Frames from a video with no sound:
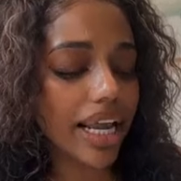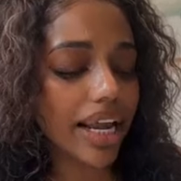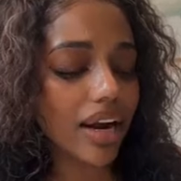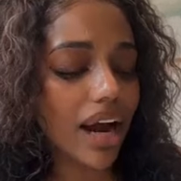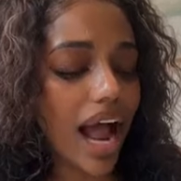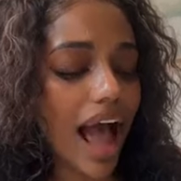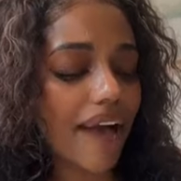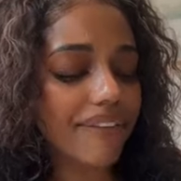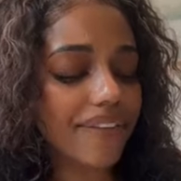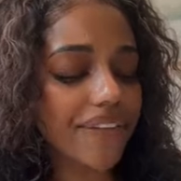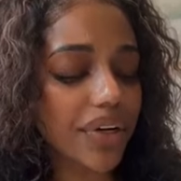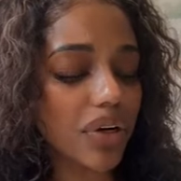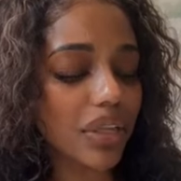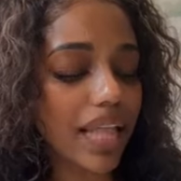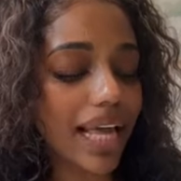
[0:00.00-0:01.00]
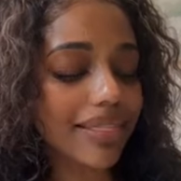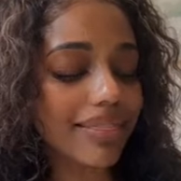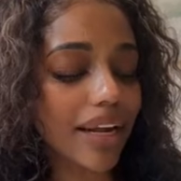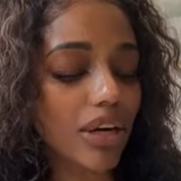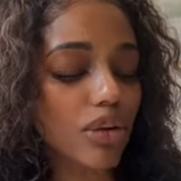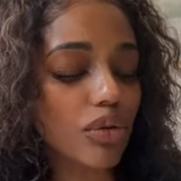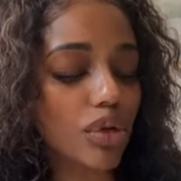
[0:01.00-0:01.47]
here, I feel like
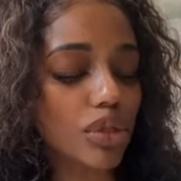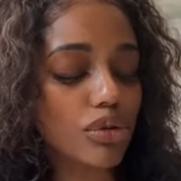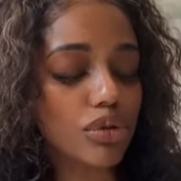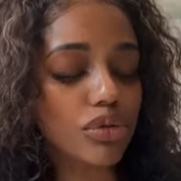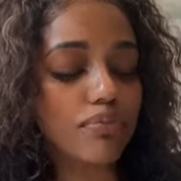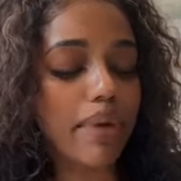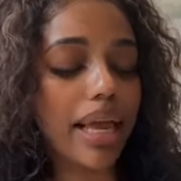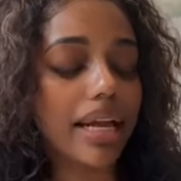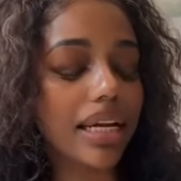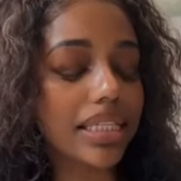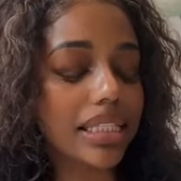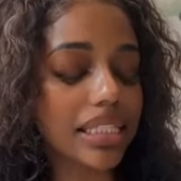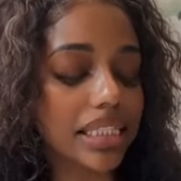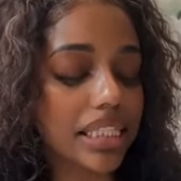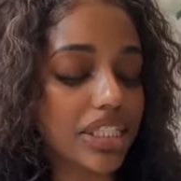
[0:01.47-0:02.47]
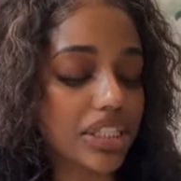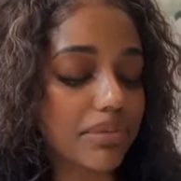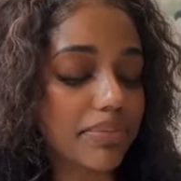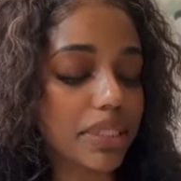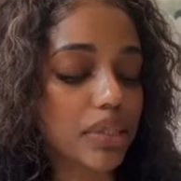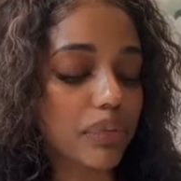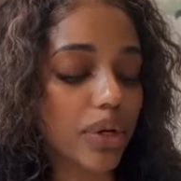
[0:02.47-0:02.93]
they're going to make a
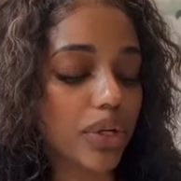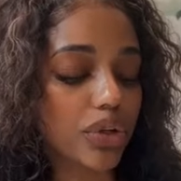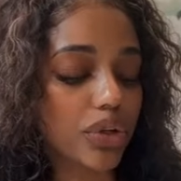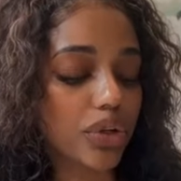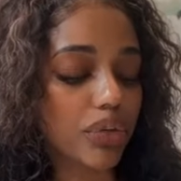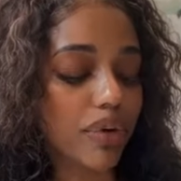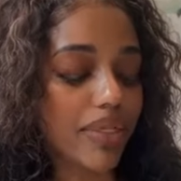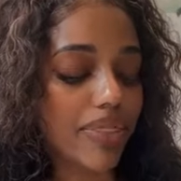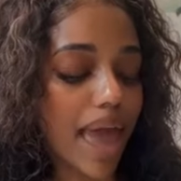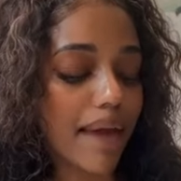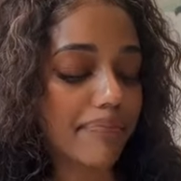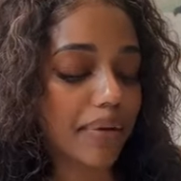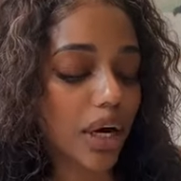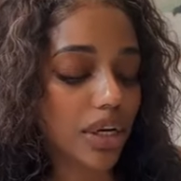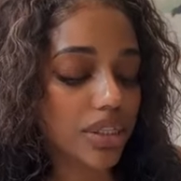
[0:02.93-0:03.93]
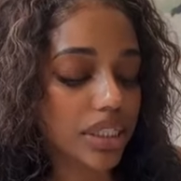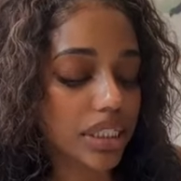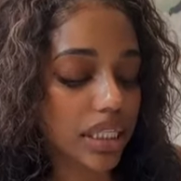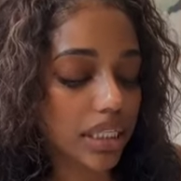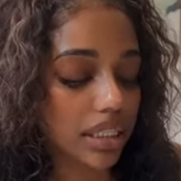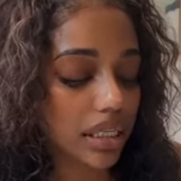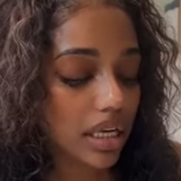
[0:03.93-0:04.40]
decision between you and that
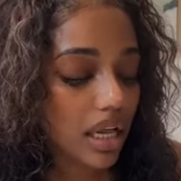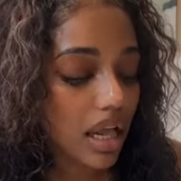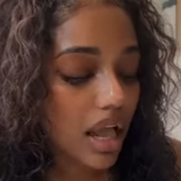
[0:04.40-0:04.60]
person.